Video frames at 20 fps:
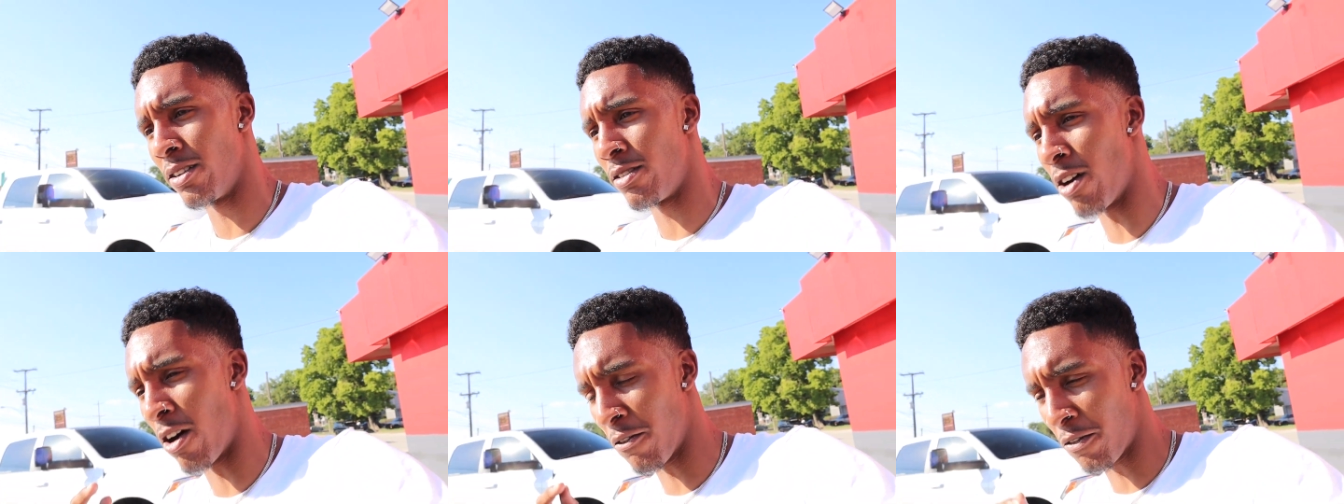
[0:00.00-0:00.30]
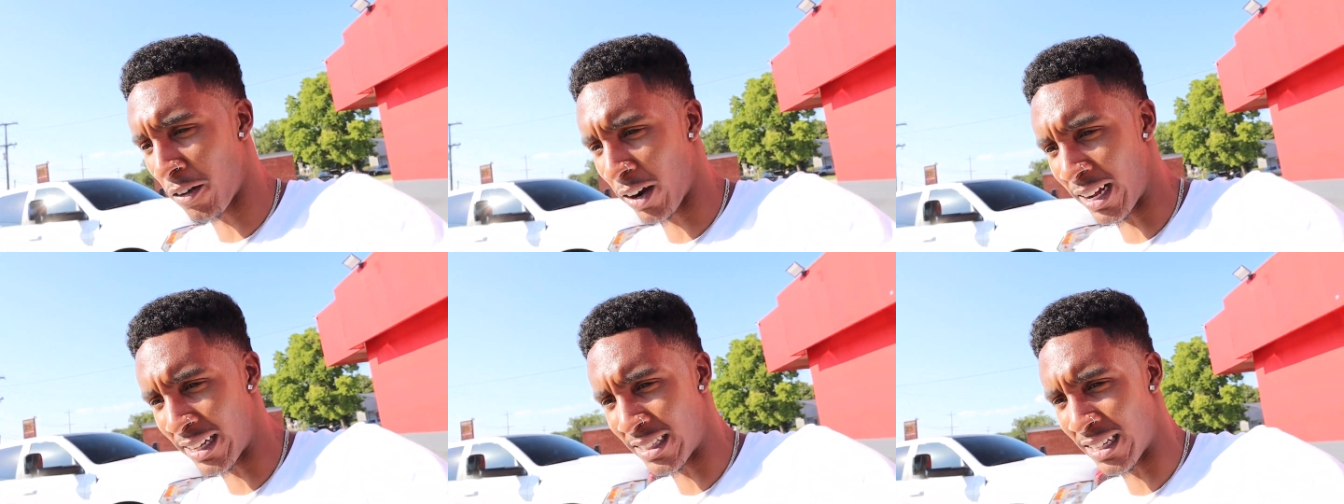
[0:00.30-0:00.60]
Don't
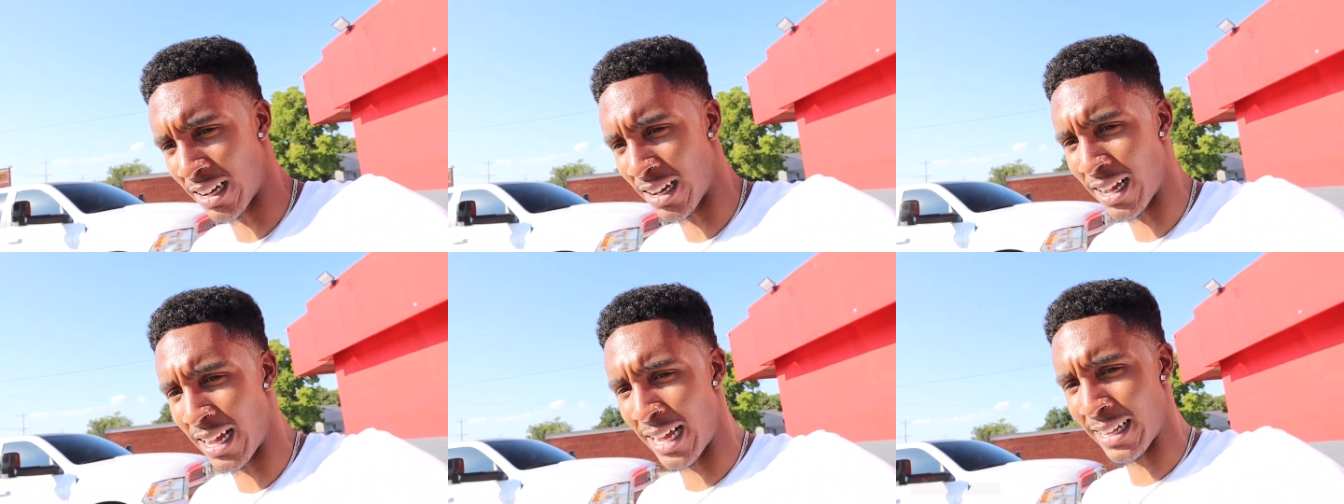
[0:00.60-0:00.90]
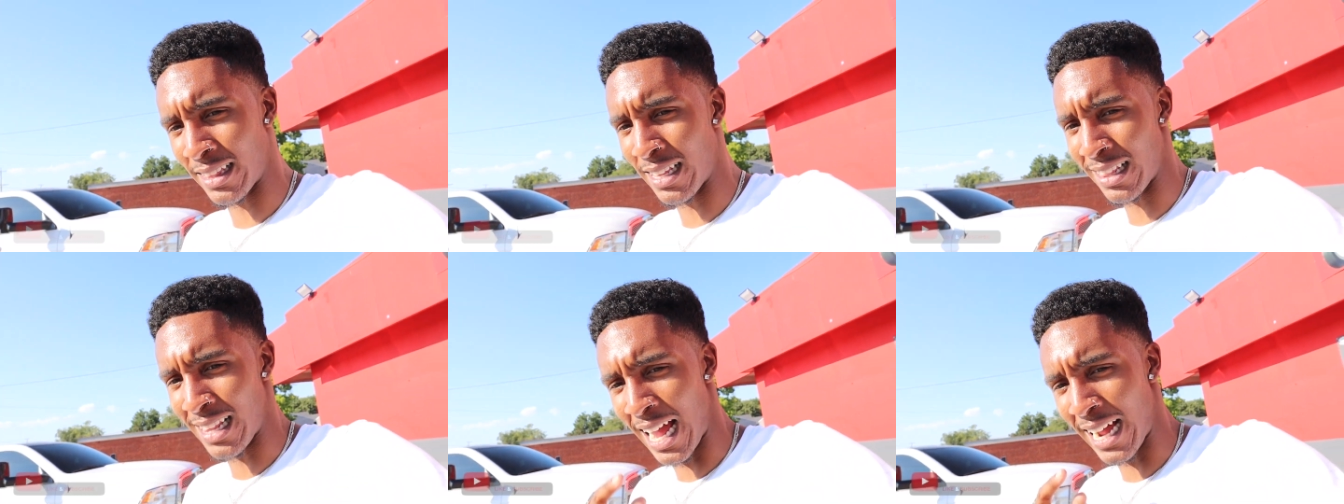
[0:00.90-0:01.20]
forget to
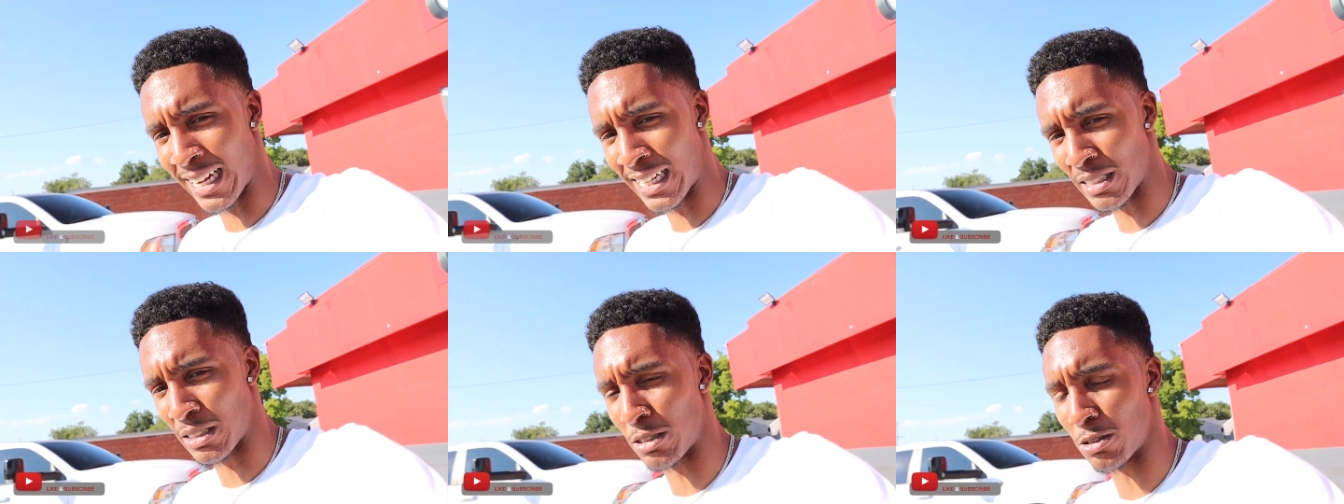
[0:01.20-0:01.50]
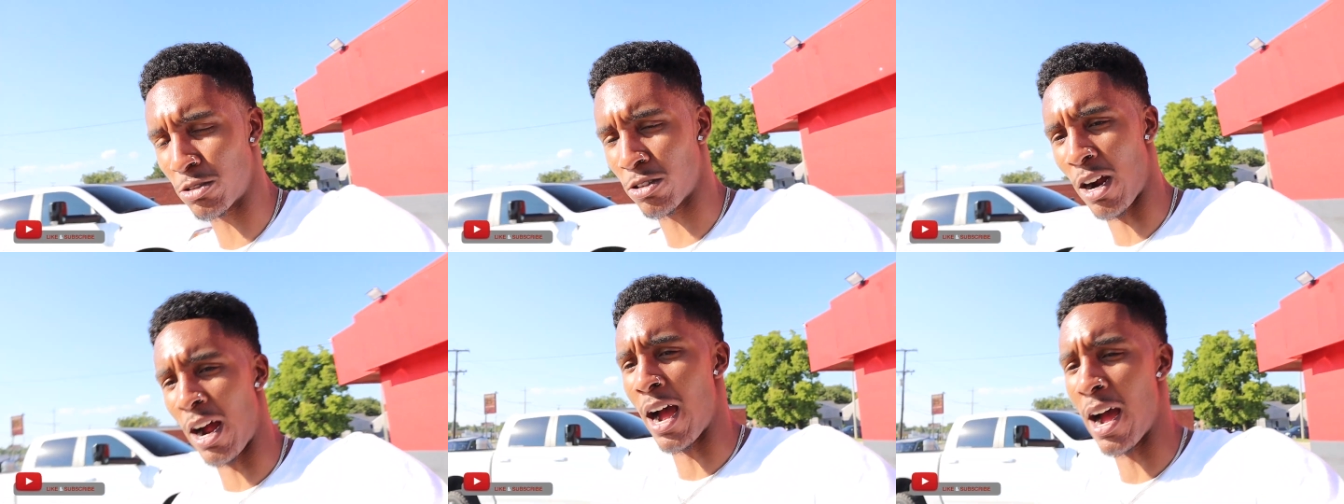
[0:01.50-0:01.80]
hit the like and
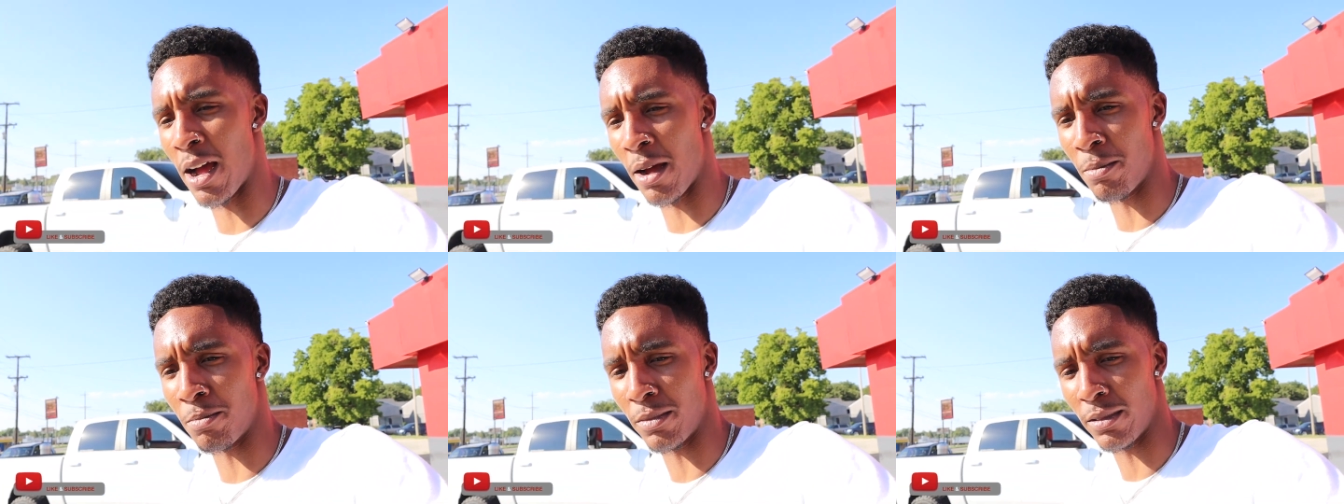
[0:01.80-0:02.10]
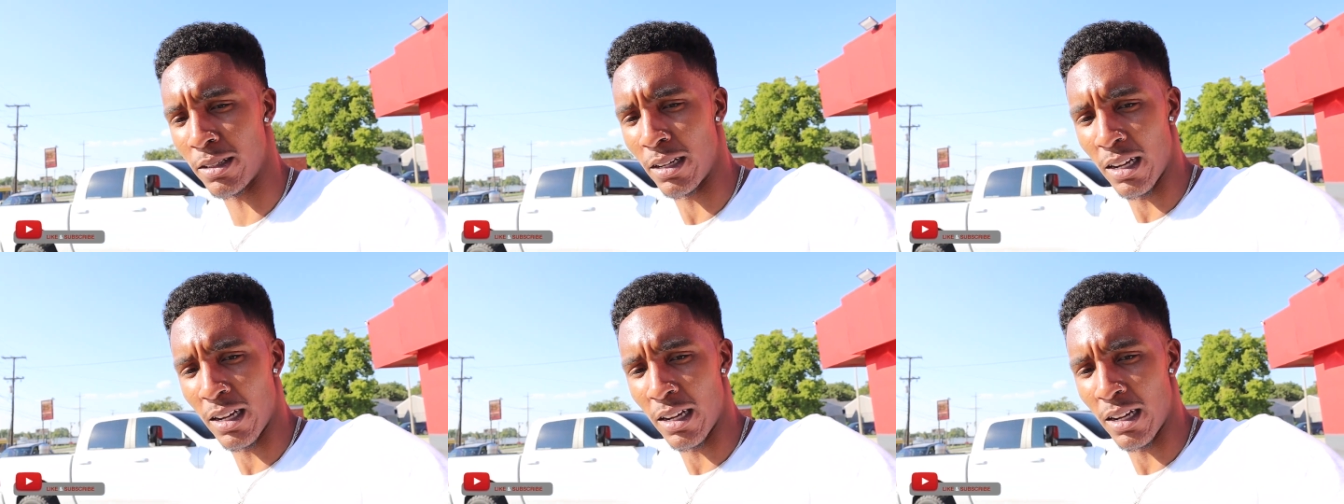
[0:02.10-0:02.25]
subscribe